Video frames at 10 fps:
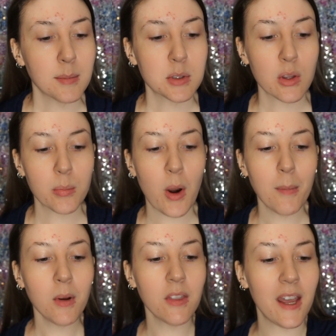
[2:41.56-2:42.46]
So the
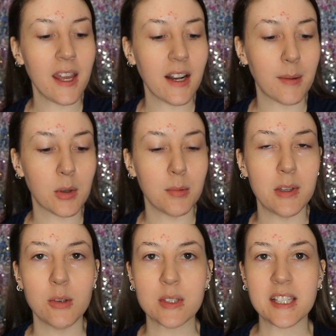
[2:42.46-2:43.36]
primer that I'm going to
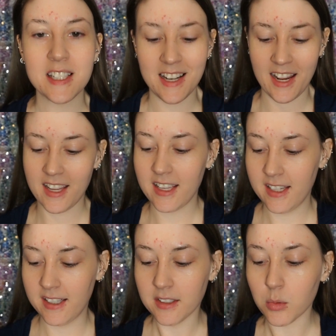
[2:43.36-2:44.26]
be using today
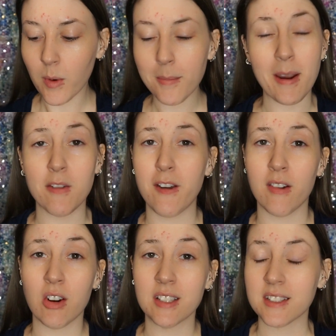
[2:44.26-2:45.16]
is one of my
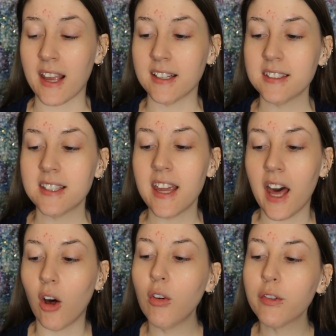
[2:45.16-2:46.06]
favorites, and it's the
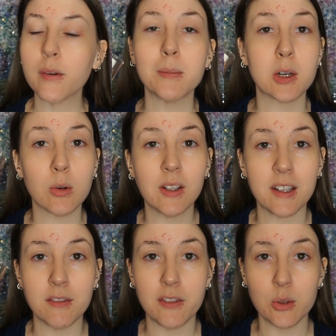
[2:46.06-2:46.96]
e.l.f. Mineral
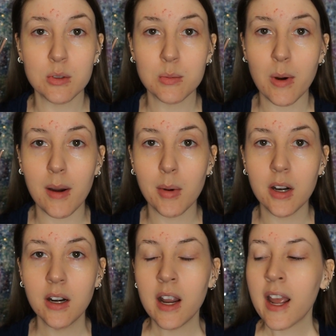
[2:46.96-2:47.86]
Infused Primer.
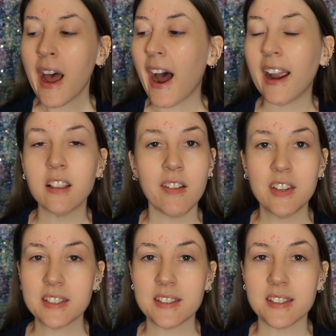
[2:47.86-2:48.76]
I love
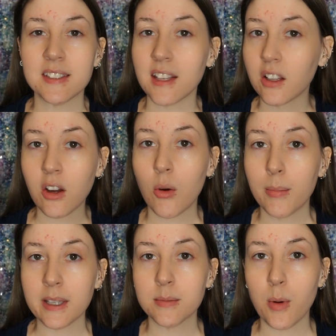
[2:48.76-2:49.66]
this. It's a silicone
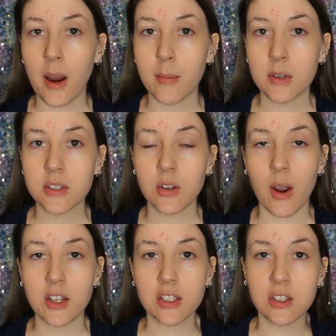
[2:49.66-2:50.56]
based primer, so
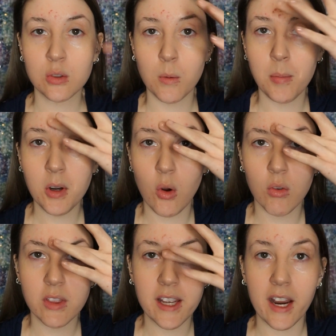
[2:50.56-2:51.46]
I just sweep it
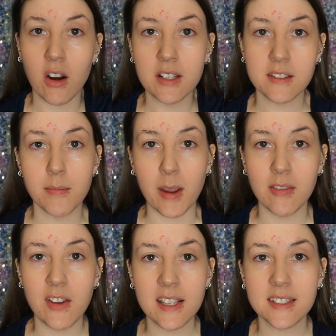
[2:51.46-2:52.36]
over the areas of my
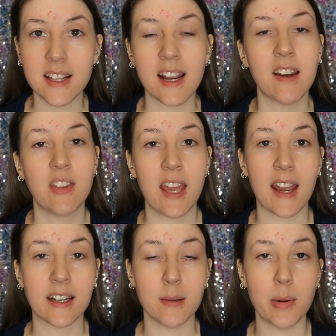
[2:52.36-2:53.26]
face that have the
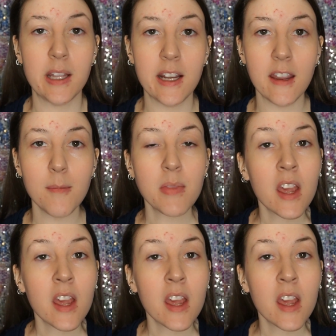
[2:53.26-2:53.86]
acne pitting.